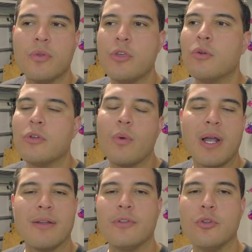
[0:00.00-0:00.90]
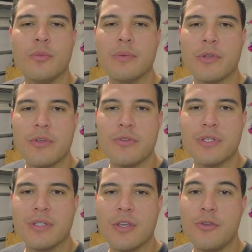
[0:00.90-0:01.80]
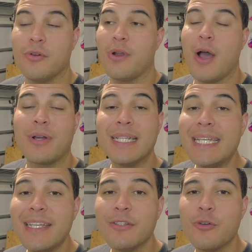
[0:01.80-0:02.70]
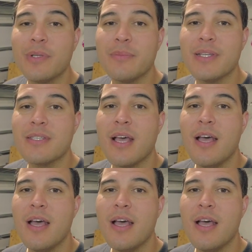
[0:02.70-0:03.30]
You don't know what kind of aluminum they're using. You don't know how clean the aluminum is.